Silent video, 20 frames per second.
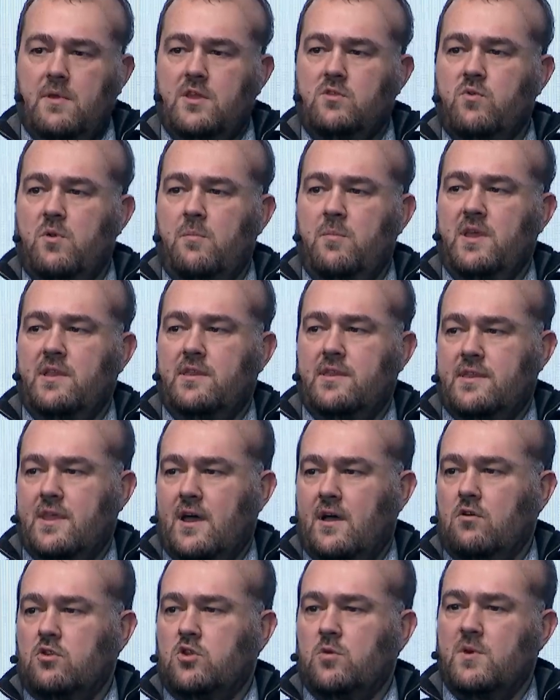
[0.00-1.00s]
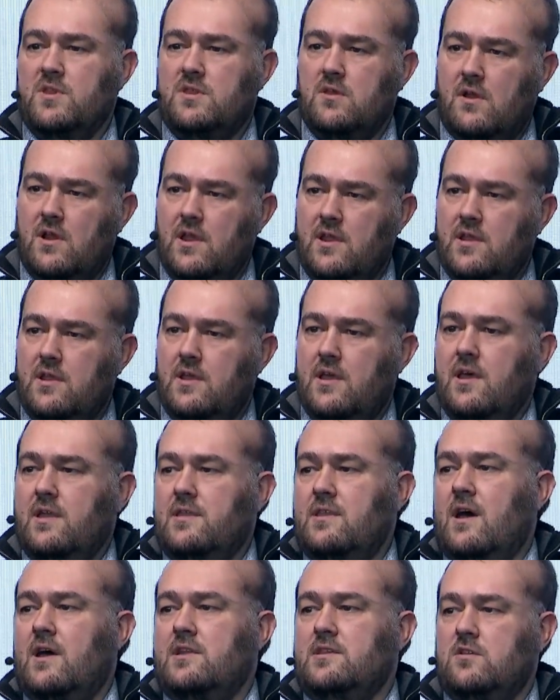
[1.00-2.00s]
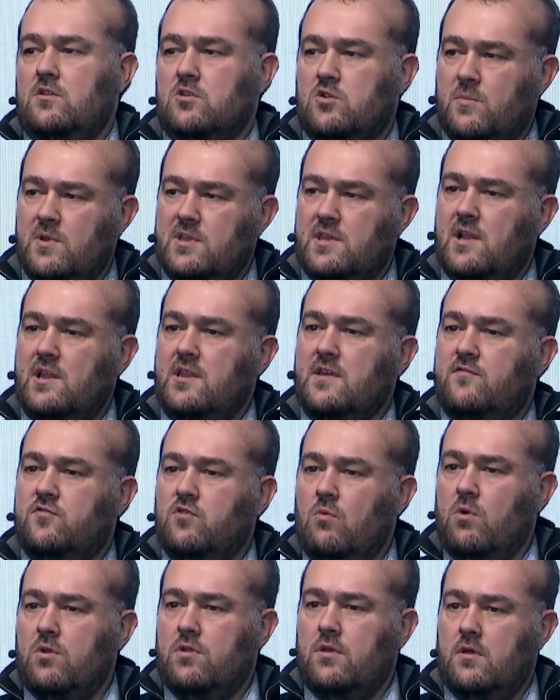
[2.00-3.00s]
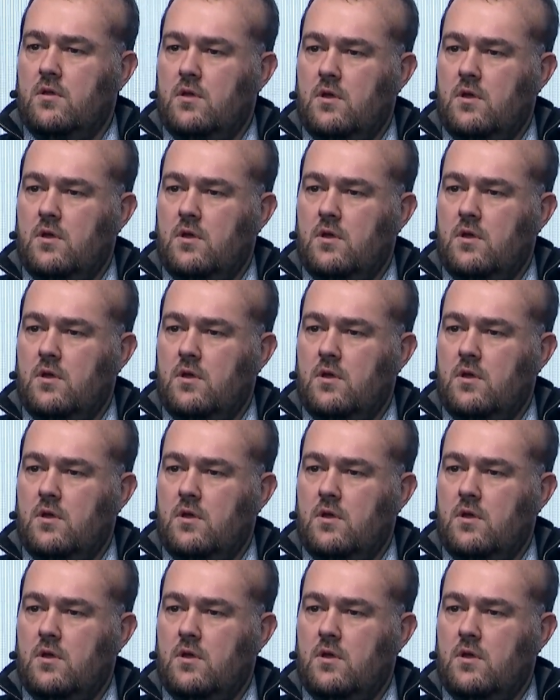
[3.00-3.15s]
it will be tagged automatically and added automatically afterward.